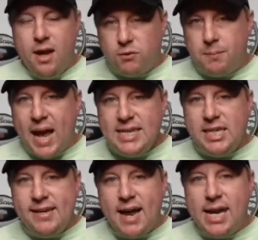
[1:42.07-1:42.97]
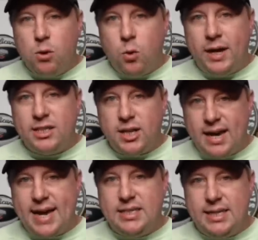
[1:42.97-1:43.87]
From 1991 to
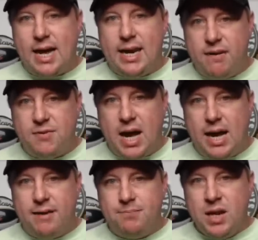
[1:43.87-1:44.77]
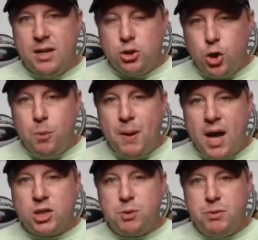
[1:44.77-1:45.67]
1995,
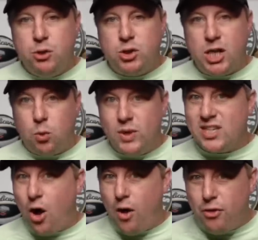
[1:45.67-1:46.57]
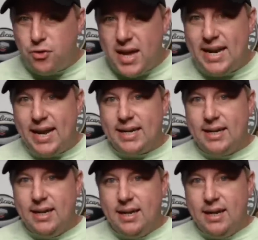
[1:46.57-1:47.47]
Tupac's music was authentic.